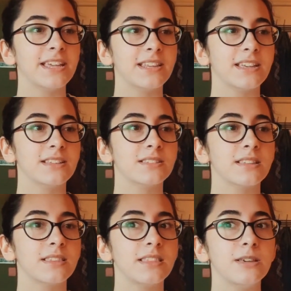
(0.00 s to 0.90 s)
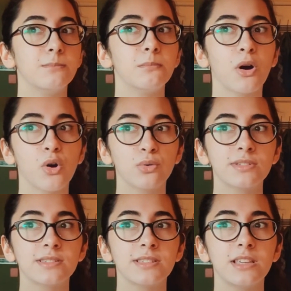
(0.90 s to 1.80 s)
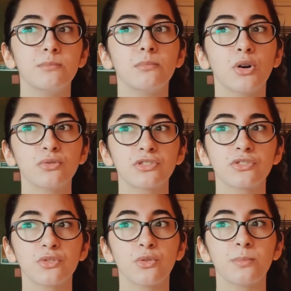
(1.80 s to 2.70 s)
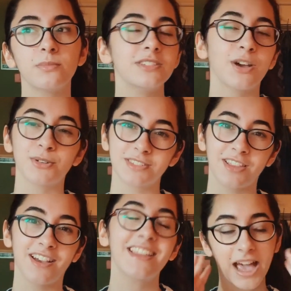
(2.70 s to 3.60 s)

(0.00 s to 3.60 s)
It is the most emotional. No, it's not.